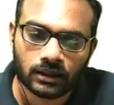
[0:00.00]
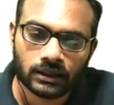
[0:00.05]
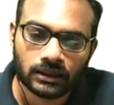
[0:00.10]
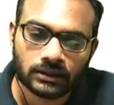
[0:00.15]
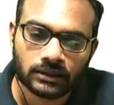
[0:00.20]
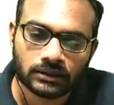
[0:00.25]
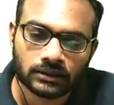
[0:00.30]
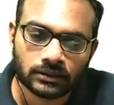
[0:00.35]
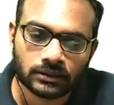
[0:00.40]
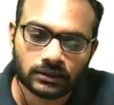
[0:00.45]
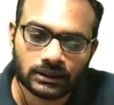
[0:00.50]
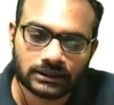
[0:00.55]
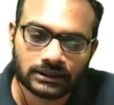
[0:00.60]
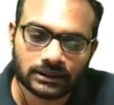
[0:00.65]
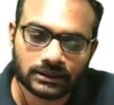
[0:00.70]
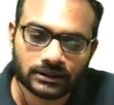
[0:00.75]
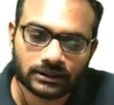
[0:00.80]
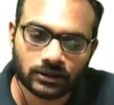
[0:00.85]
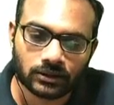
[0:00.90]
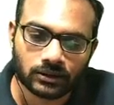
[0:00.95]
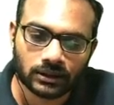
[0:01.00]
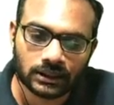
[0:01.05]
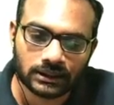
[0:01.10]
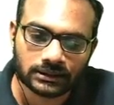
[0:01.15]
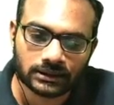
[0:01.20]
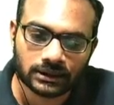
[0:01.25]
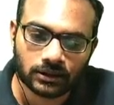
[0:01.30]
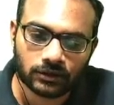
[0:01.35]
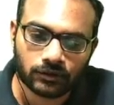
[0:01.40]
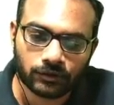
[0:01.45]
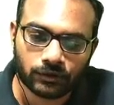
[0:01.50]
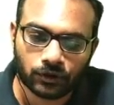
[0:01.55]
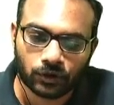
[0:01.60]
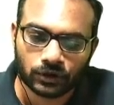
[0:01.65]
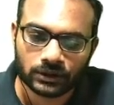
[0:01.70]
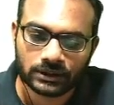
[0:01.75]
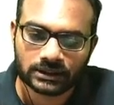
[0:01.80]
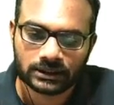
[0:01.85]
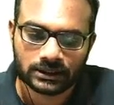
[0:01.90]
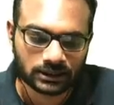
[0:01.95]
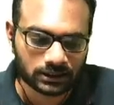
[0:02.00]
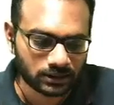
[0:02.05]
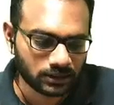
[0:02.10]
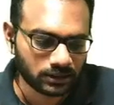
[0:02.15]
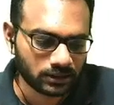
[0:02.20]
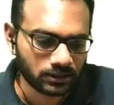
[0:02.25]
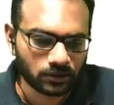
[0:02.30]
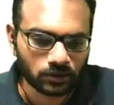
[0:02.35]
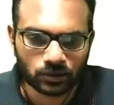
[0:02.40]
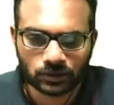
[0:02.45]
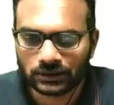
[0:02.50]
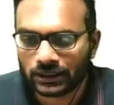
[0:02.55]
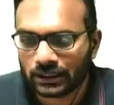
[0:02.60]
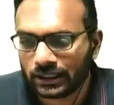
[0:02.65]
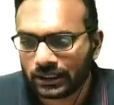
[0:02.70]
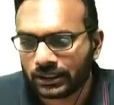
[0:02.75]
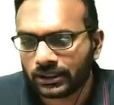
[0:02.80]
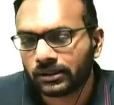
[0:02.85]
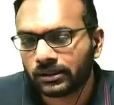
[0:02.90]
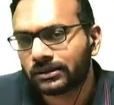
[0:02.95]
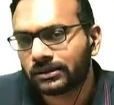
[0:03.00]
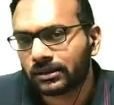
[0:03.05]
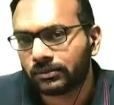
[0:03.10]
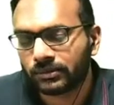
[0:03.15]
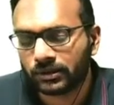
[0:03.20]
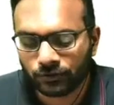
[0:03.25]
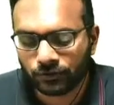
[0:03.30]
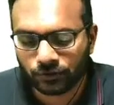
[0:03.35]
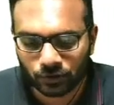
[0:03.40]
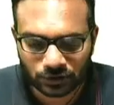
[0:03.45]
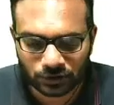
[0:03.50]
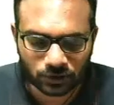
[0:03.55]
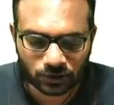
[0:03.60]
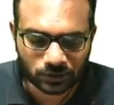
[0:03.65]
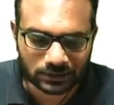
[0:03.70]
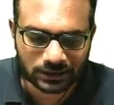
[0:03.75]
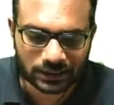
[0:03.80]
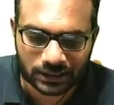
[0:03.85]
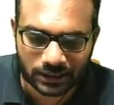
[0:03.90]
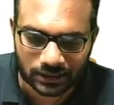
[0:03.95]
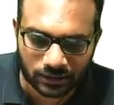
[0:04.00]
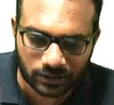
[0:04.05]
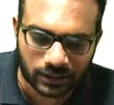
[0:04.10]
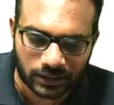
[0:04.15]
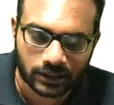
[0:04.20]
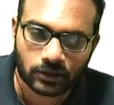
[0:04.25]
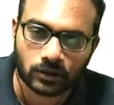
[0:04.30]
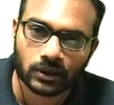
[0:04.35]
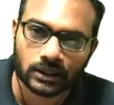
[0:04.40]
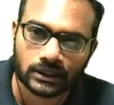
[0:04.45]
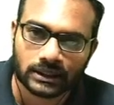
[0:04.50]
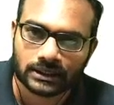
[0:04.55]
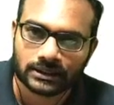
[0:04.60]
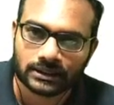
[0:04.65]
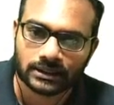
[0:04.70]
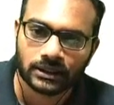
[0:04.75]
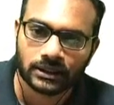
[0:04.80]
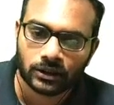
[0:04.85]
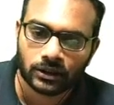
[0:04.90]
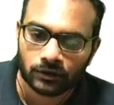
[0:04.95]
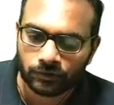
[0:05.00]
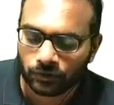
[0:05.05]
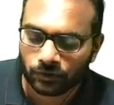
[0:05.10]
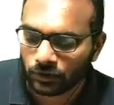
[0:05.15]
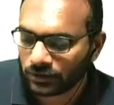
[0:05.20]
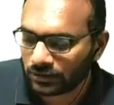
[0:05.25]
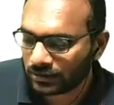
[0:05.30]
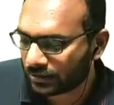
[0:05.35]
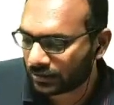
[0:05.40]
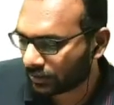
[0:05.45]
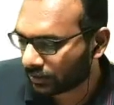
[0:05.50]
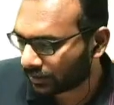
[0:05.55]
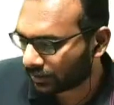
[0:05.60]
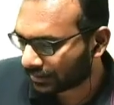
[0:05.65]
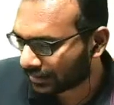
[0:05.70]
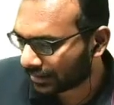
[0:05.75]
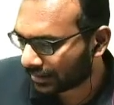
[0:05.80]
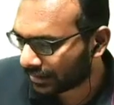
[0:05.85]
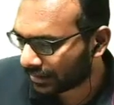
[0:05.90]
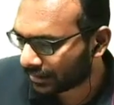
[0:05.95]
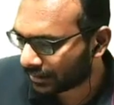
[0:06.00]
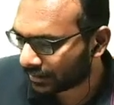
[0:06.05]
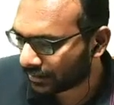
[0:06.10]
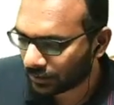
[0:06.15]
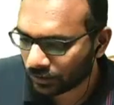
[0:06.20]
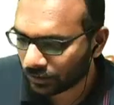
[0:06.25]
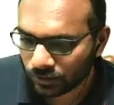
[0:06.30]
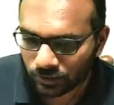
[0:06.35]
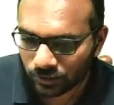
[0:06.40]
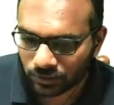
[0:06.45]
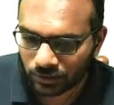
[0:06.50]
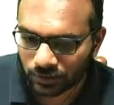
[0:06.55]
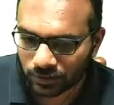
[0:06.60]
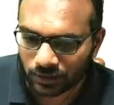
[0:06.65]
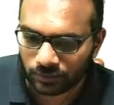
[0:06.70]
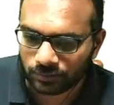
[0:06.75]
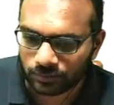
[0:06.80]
So this is known as a forced oscillator, forced oscillator. You can call it as a forced oscillator. Okay.